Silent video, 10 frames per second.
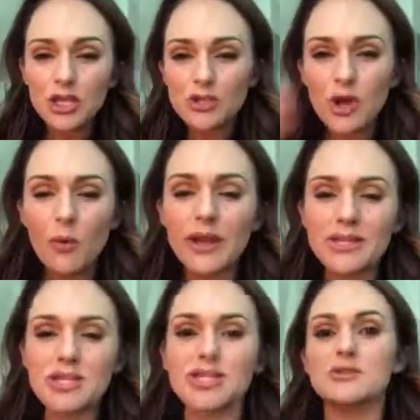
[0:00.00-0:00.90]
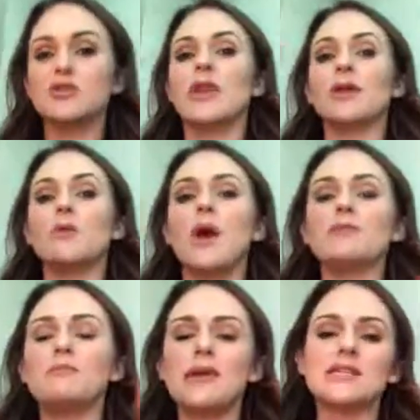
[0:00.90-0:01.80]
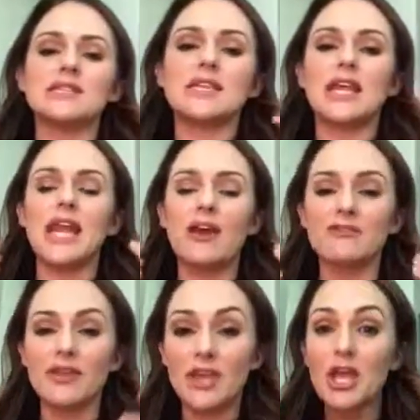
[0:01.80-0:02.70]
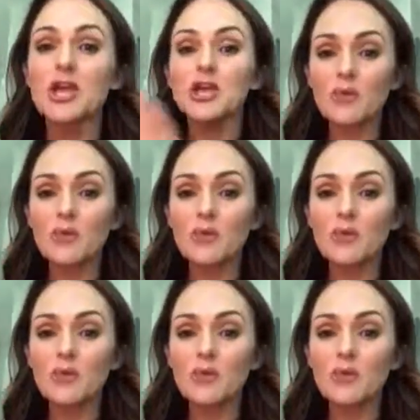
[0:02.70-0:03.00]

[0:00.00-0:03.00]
You don't want it to just do like one mist and then have nothing.